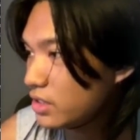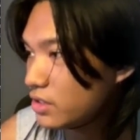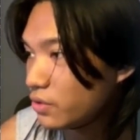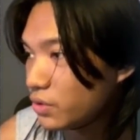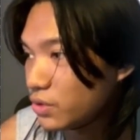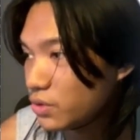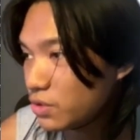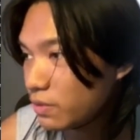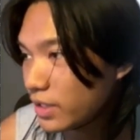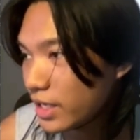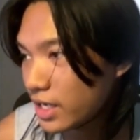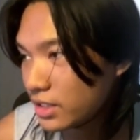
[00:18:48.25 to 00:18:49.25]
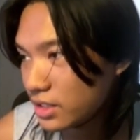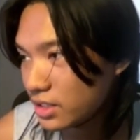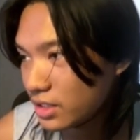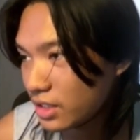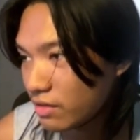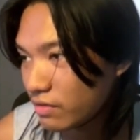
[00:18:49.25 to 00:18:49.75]
So use when
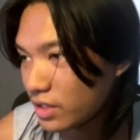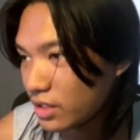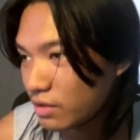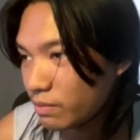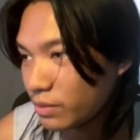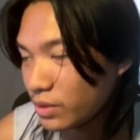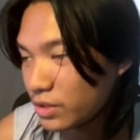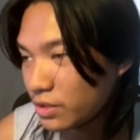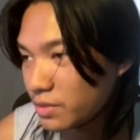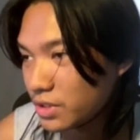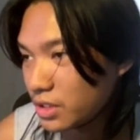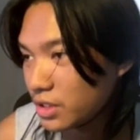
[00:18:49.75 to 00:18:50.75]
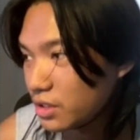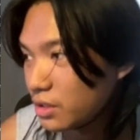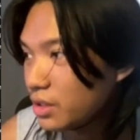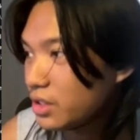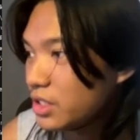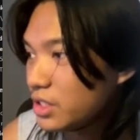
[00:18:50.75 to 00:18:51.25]
accessing navigating Paul's Obsidian
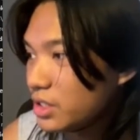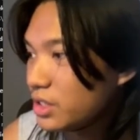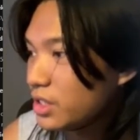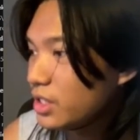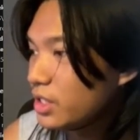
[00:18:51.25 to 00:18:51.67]
knowledge.